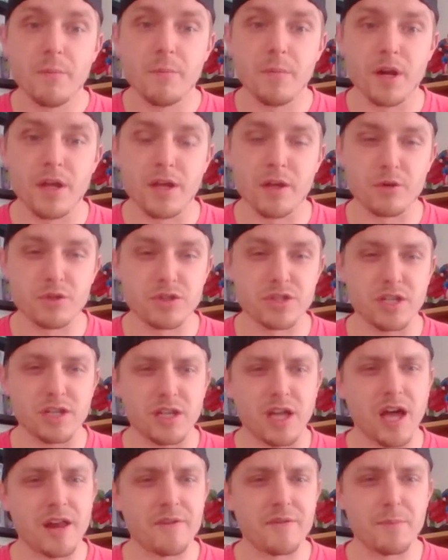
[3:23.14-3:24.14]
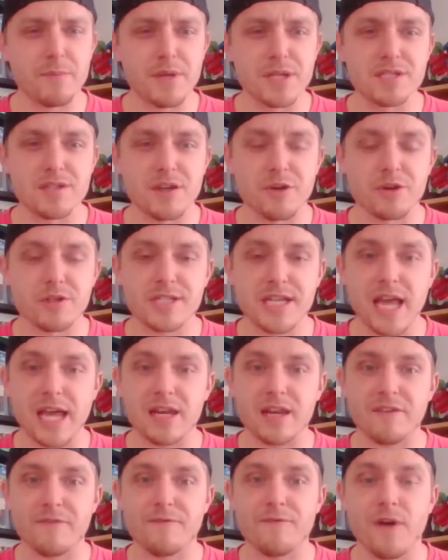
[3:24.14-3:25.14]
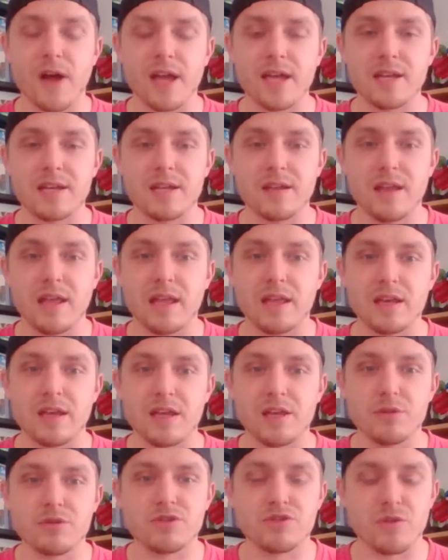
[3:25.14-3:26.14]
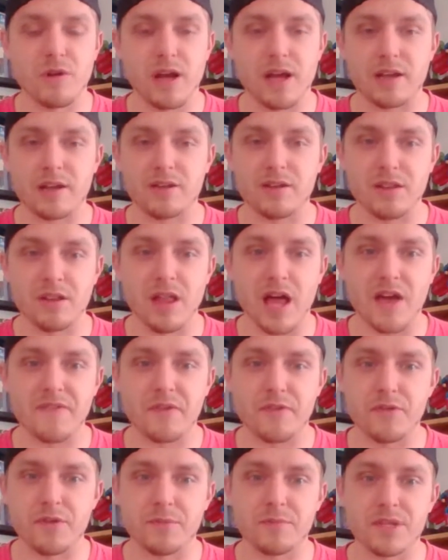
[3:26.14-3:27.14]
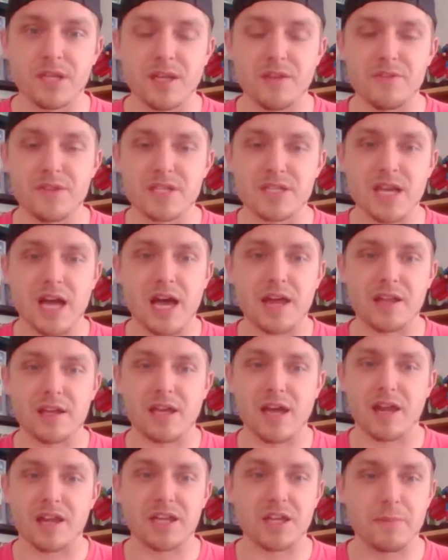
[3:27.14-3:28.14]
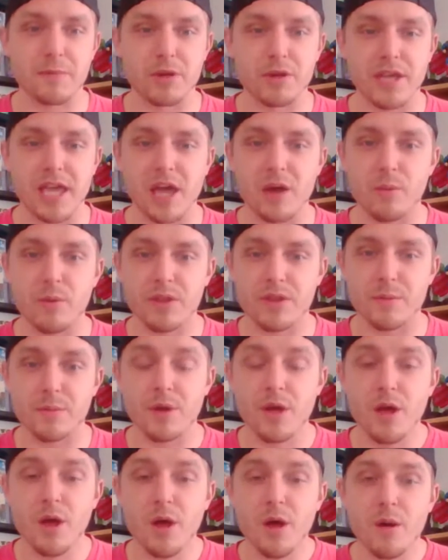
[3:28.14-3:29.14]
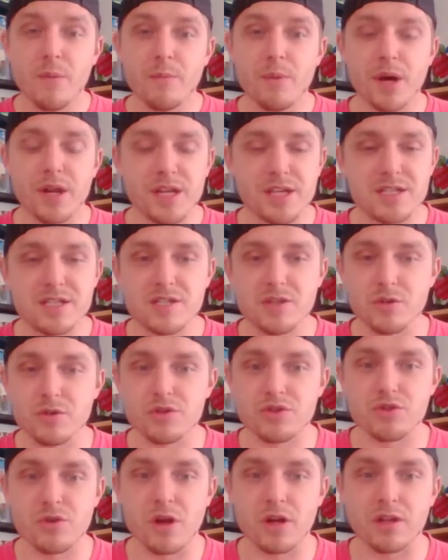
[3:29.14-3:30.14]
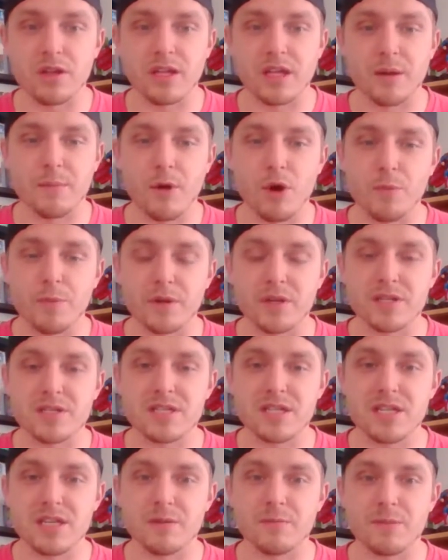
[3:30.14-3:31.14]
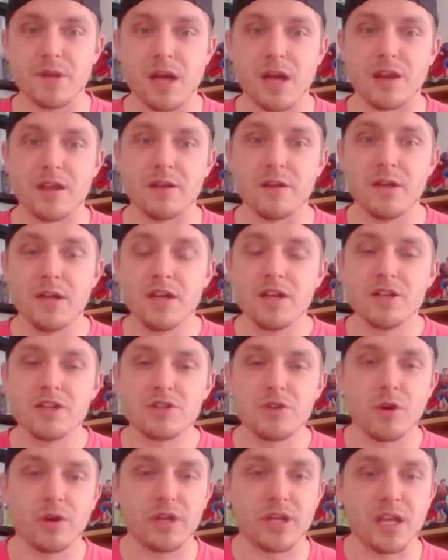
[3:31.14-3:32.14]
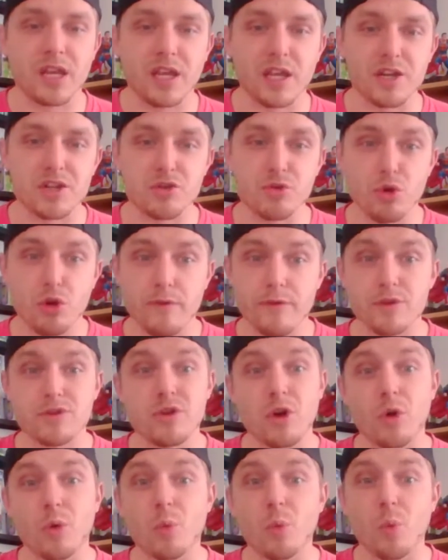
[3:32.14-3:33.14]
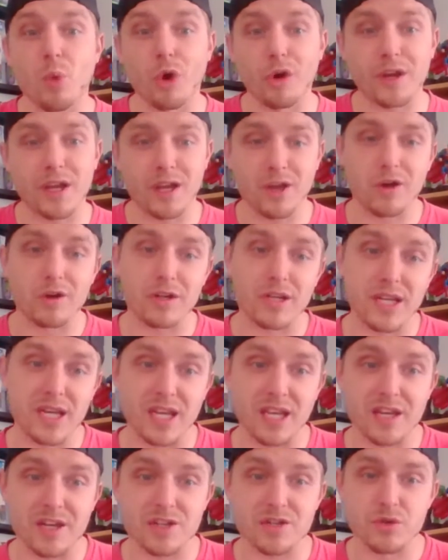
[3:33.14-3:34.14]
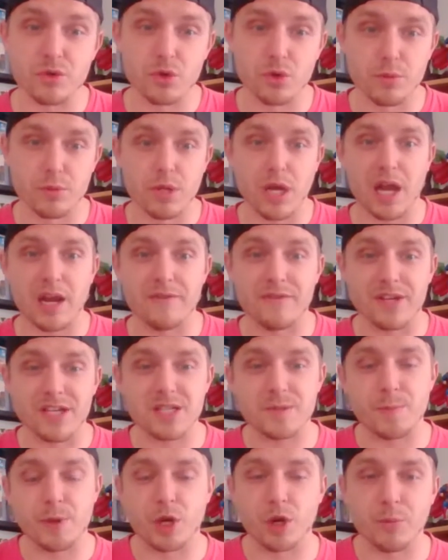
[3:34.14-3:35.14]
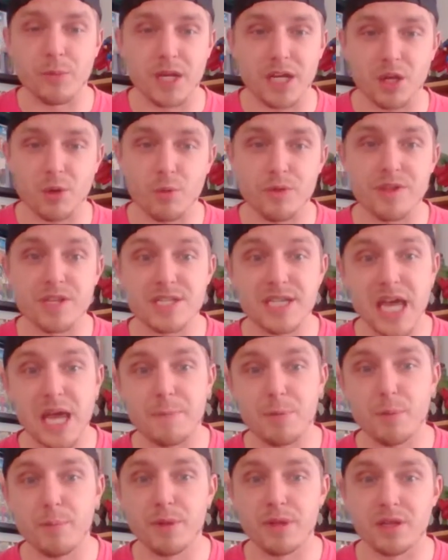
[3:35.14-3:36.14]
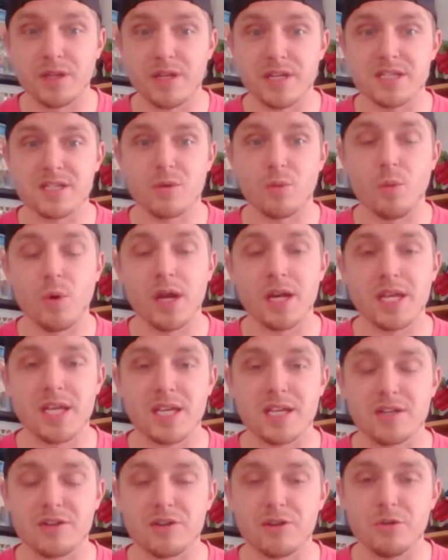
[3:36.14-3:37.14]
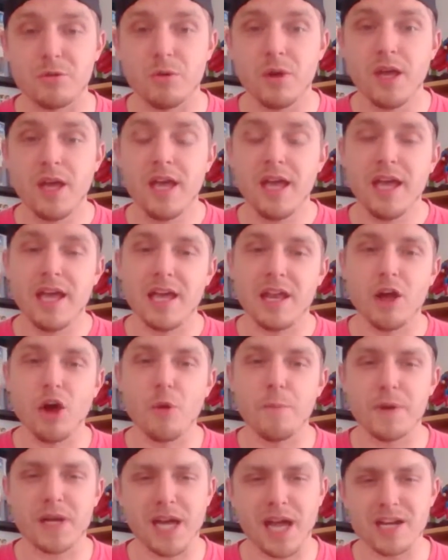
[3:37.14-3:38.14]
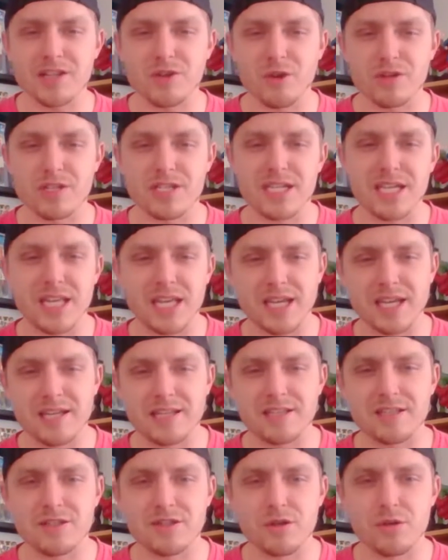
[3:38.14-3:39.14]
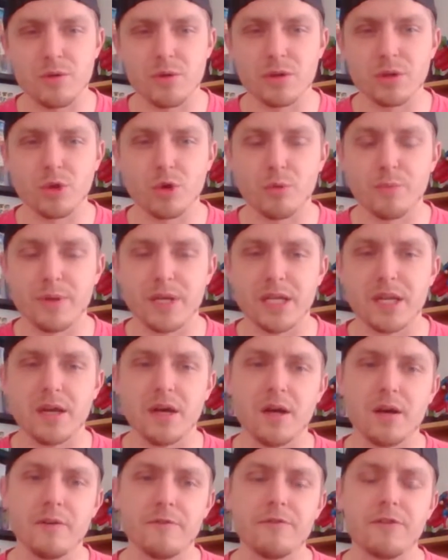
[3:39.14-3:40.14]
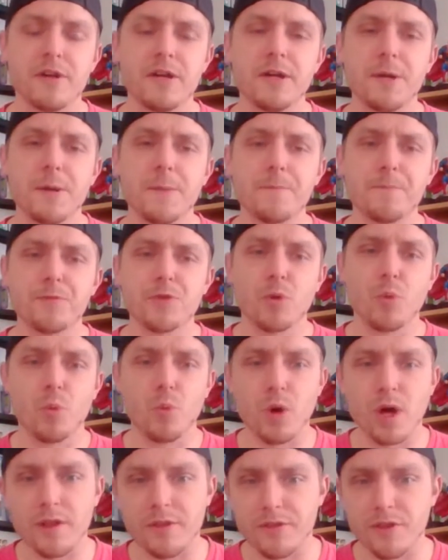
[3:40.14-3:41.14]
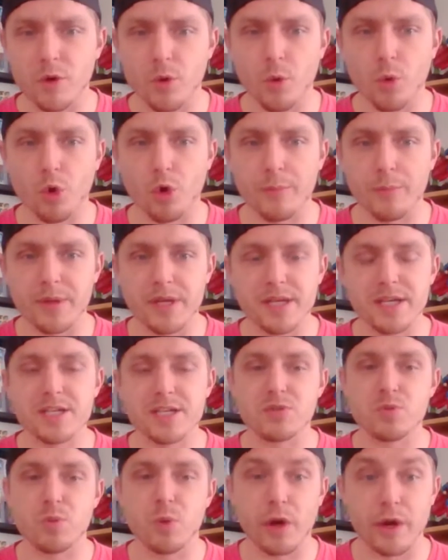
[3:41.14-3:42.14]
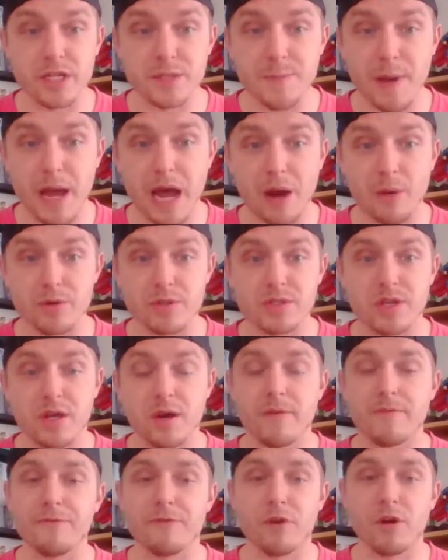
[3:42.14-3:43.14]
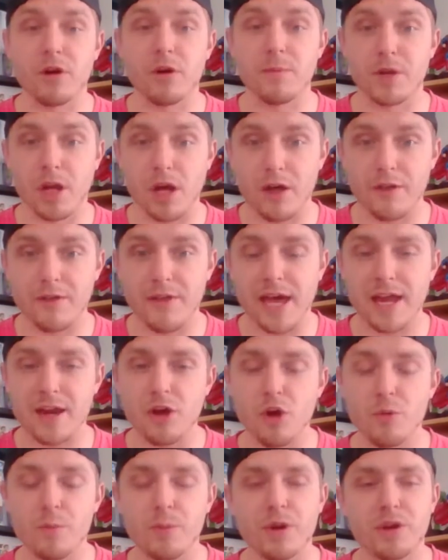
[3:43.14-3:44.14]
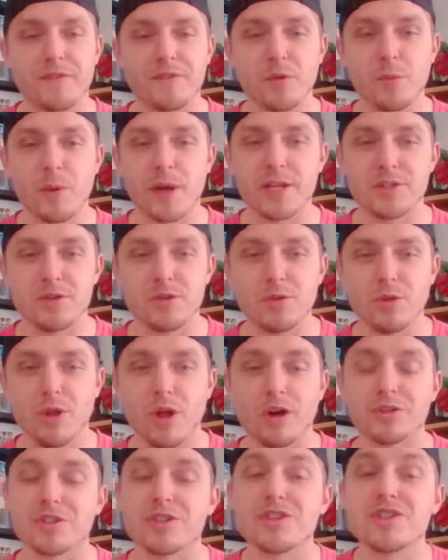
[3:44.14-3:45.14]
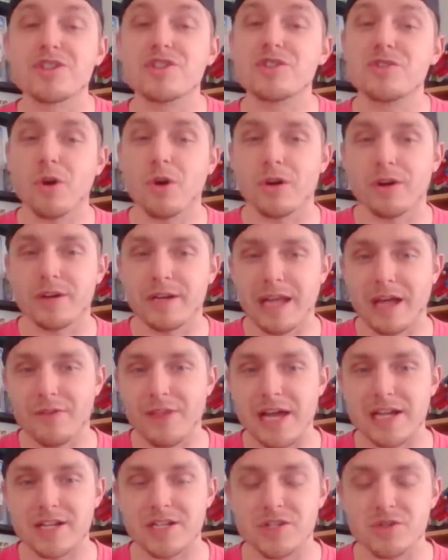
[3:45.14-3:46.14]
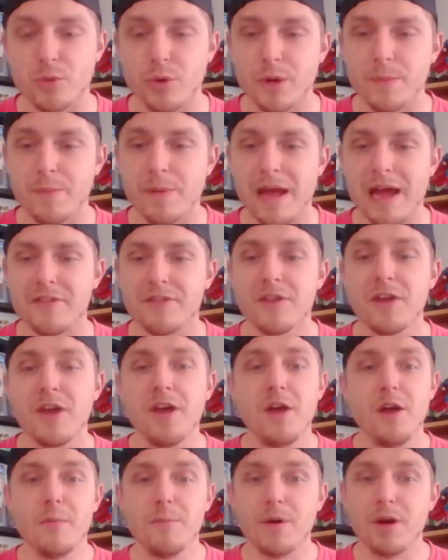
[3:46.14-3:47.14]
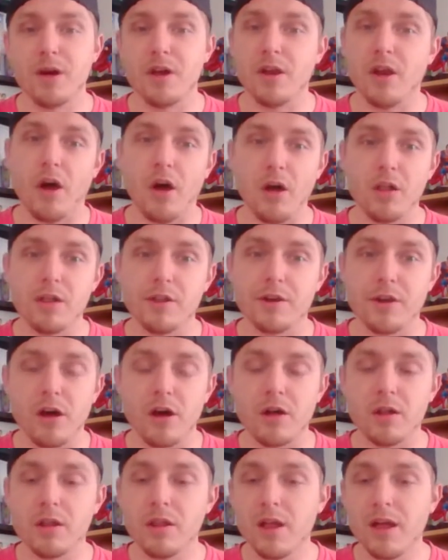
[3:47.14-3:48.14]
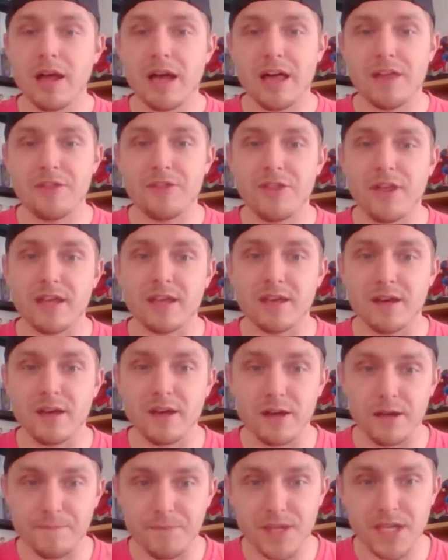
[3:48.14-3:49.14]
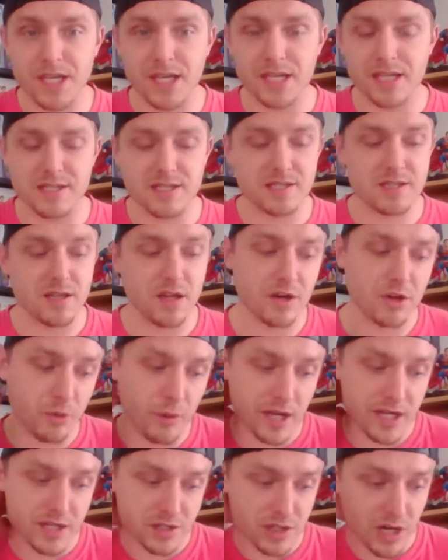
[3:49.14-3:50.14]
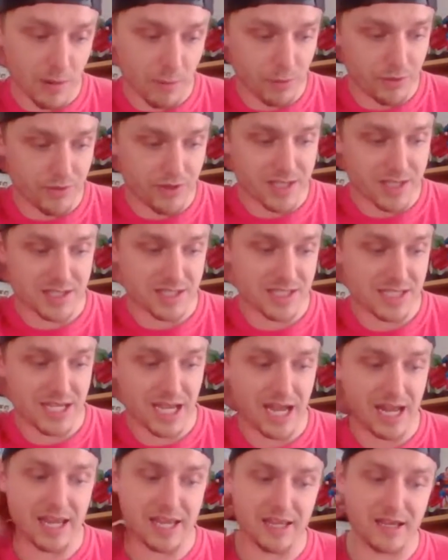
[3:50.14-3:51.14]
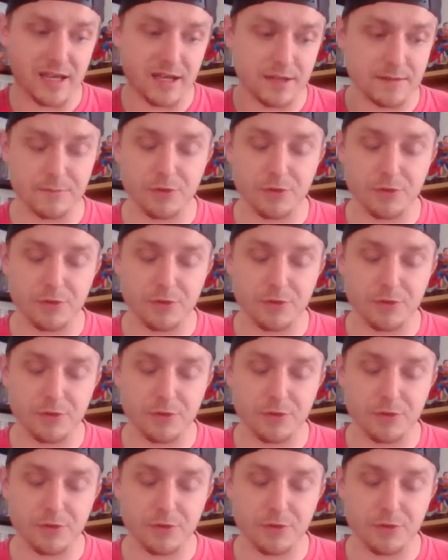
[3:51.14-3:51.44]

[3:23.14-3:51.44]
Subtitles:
But it was a kind of a misunderstanding fight, and he was trying for the life of him to get this guy to kind of communicate with him. But he's still struggling. I'm hoping to see him kind of start getting in his groove or start working on getting in his groove, kind of experimenting with his capabilities and what he can do. And I hope it kind of starts getting into a little bit of what the orb is, where his powers come from and all that. I hope we don't have to wait too long to start down that story path. But all in all, I think Higgins has done a great job with this. It's got a